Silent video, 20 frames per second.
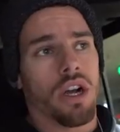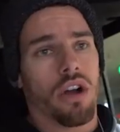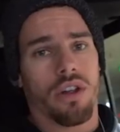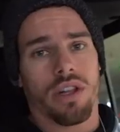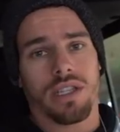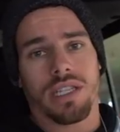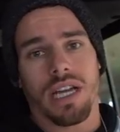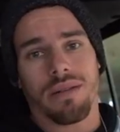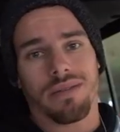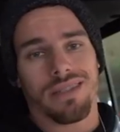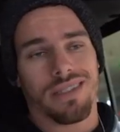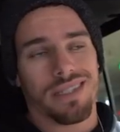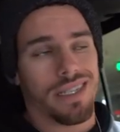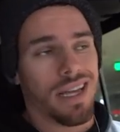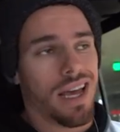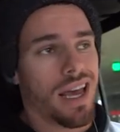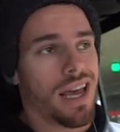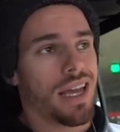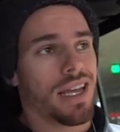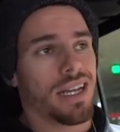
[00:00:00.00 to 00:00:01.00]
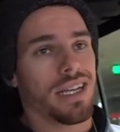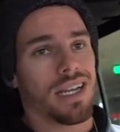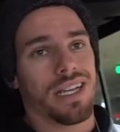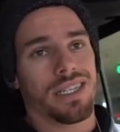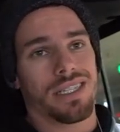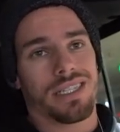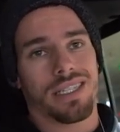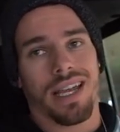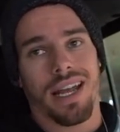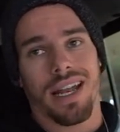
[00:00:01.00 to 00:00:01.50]
early times of the day and,
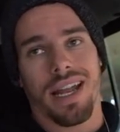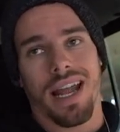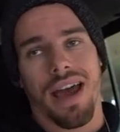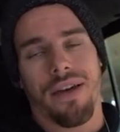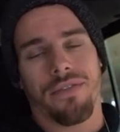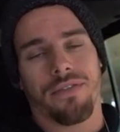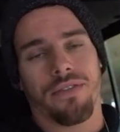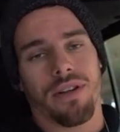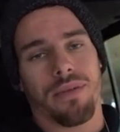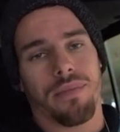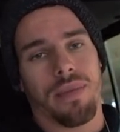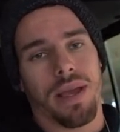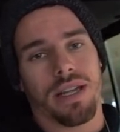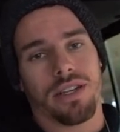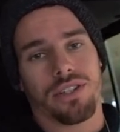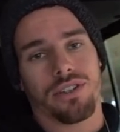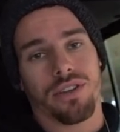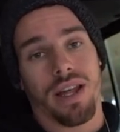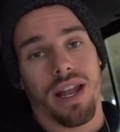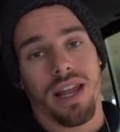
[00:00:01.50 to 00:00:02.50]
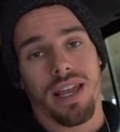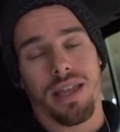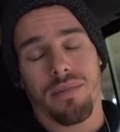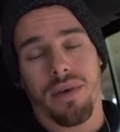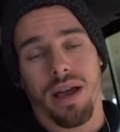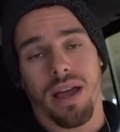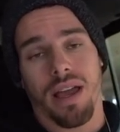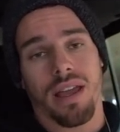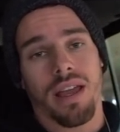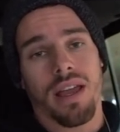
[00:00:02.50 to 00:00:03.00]
and just getting after and making sure that I eat
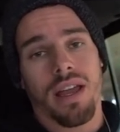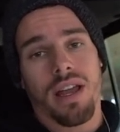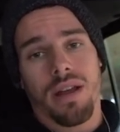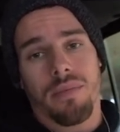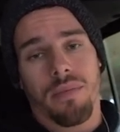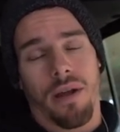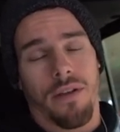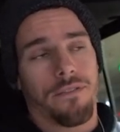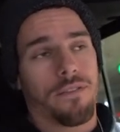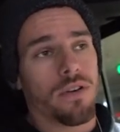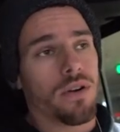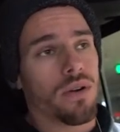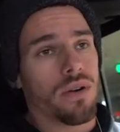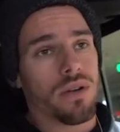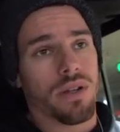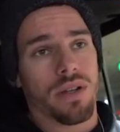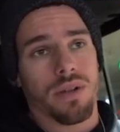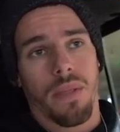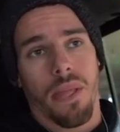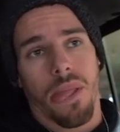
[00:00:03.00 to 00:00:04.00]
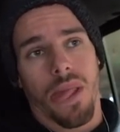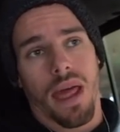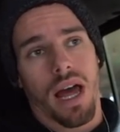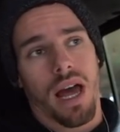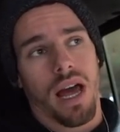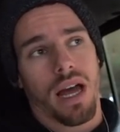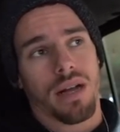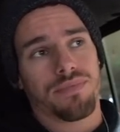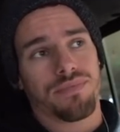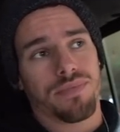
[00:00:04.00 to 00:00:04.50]
my, my food and
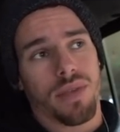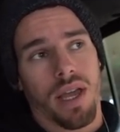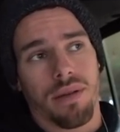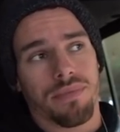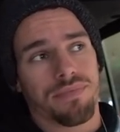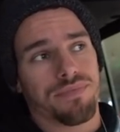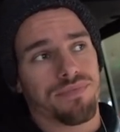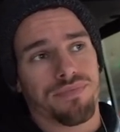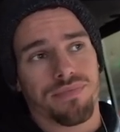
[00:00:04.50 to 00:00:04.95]
uh, yeah,